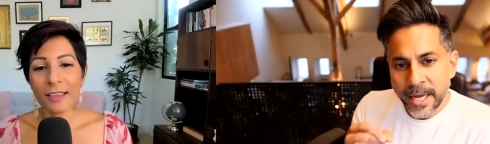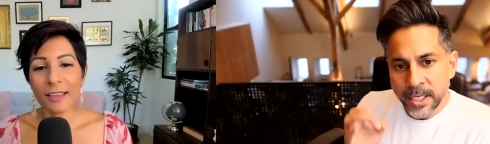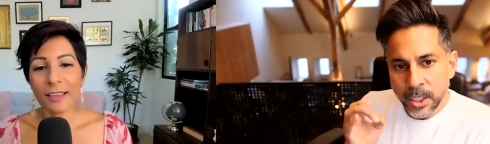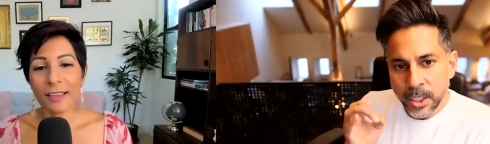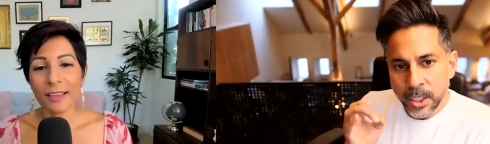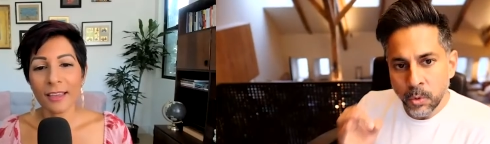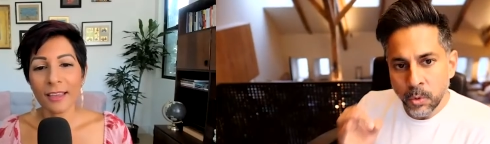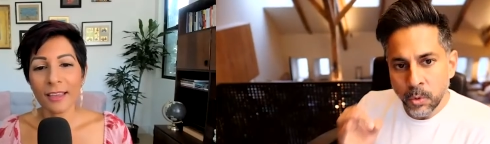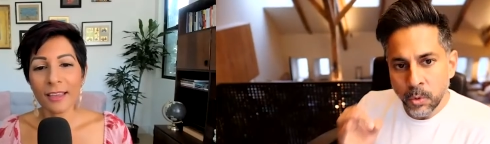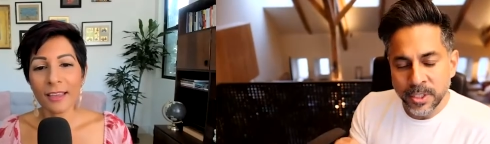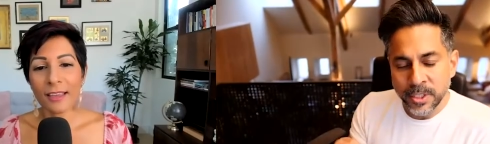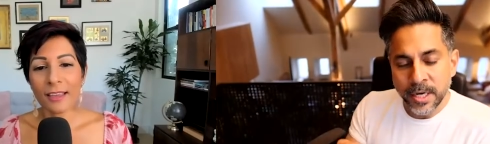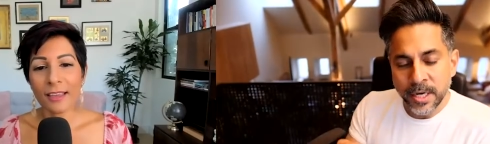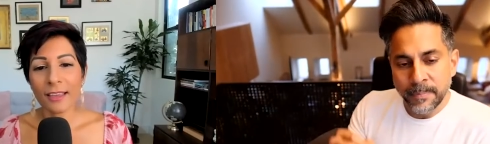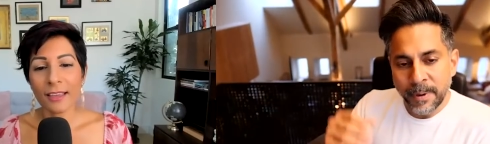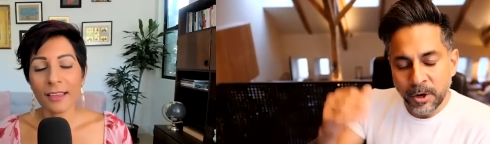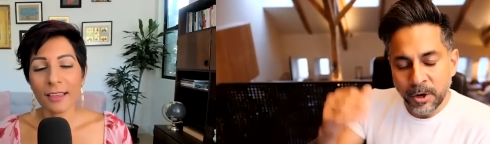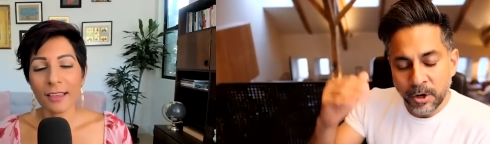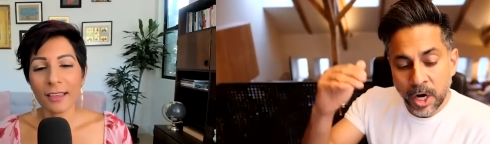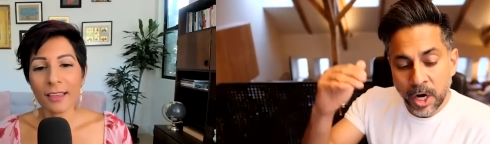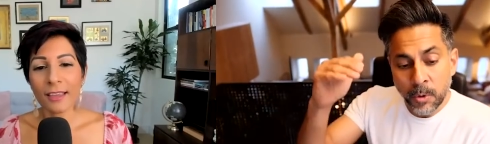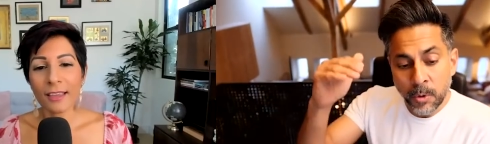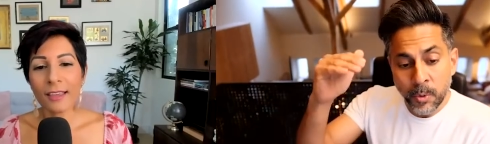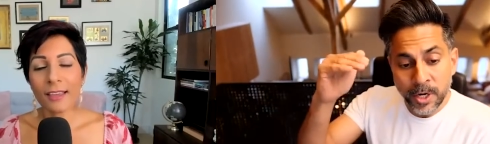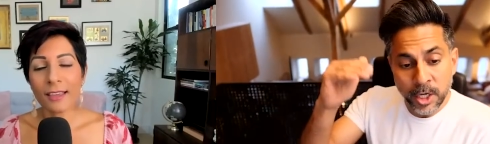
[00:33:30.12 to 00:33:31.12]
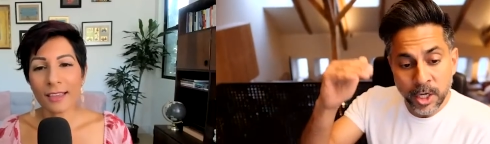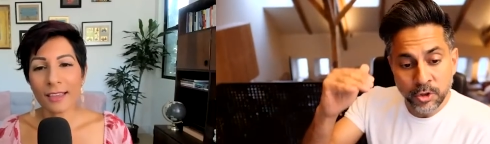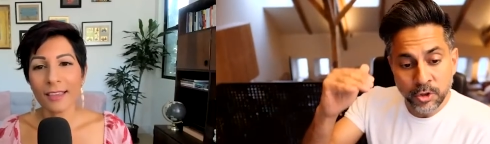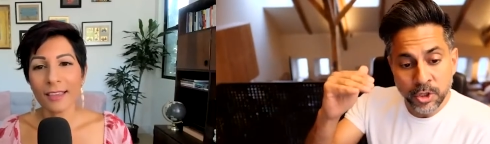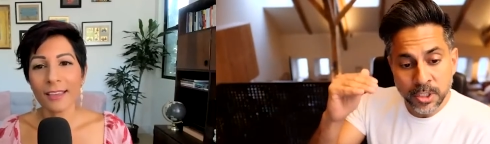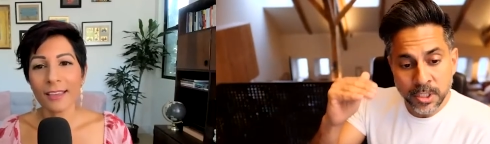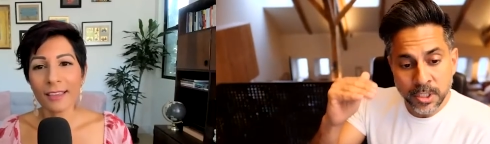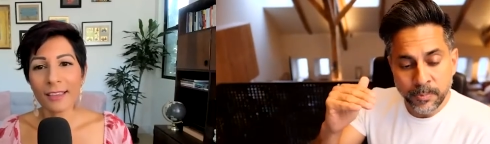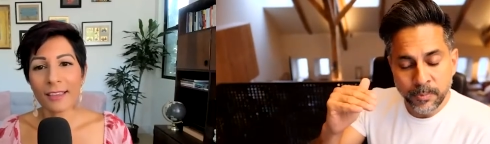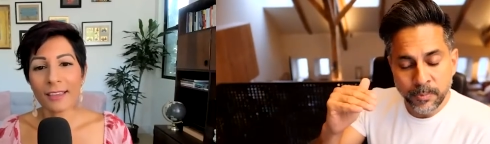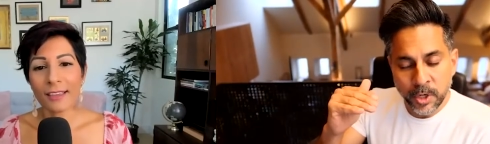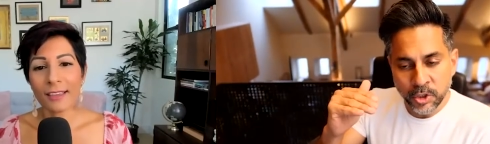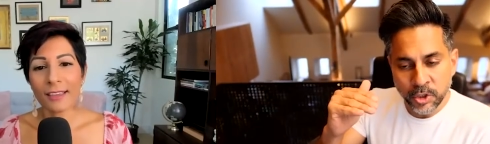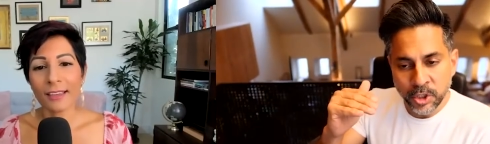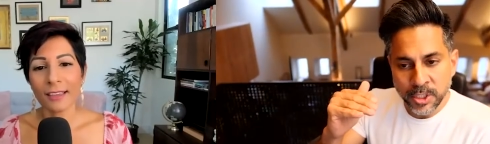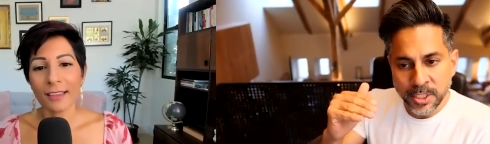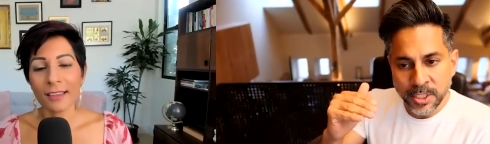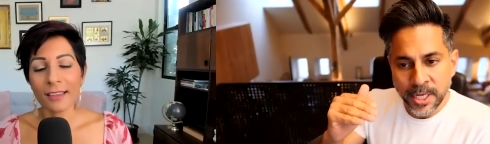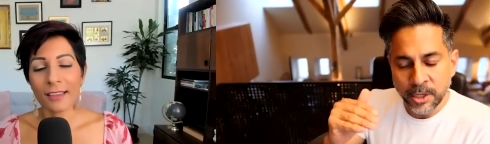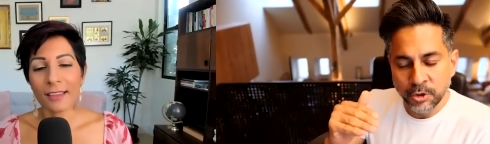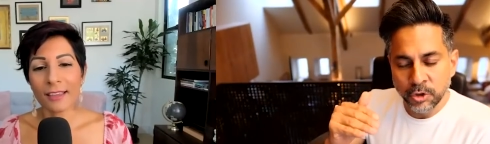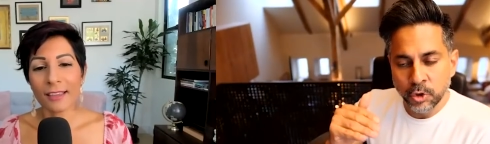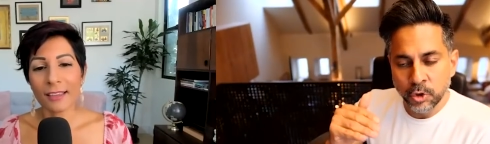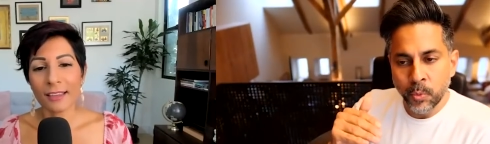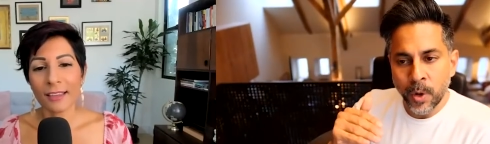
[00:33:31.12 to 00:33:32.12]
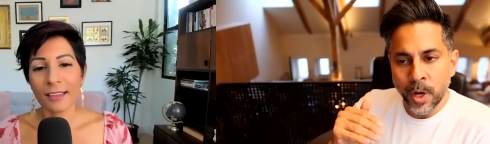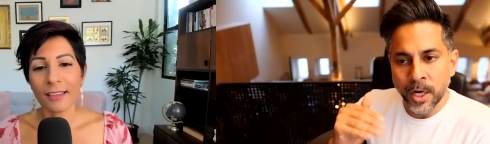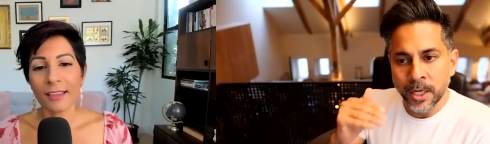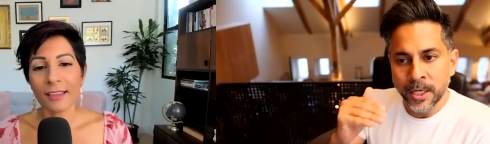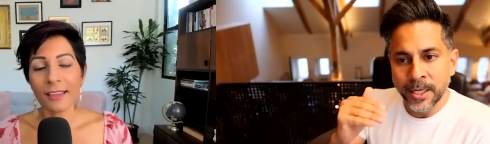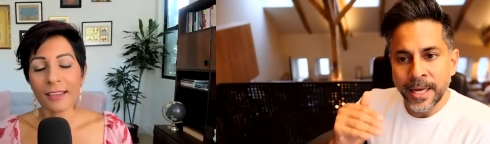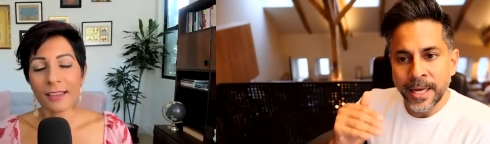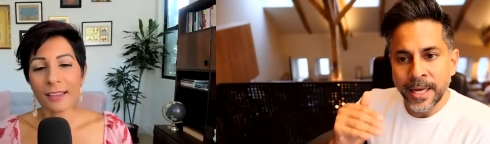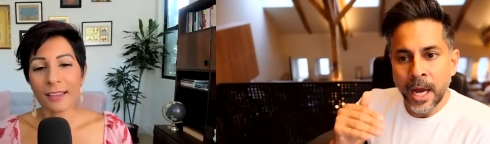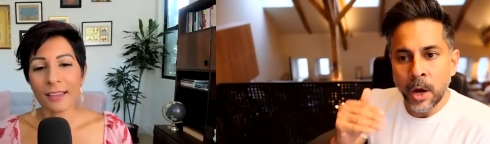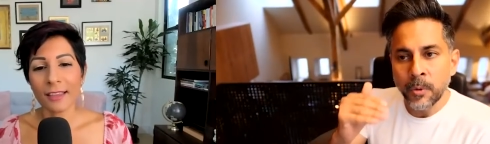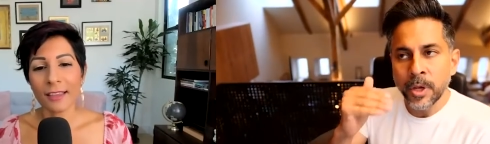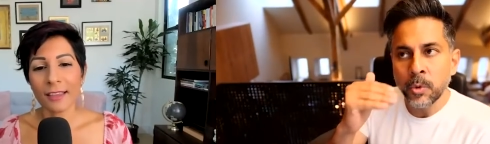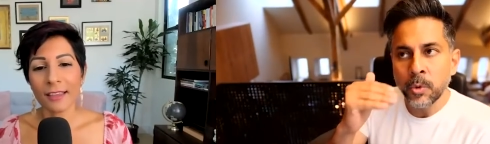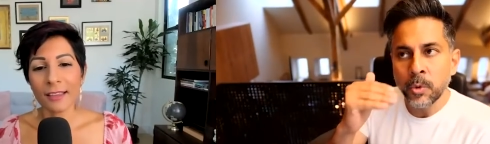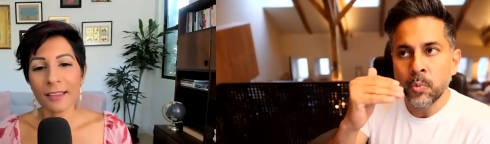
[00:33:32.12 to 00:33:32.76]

Speaker 1: what you said about how religion suppresses sexuality, how can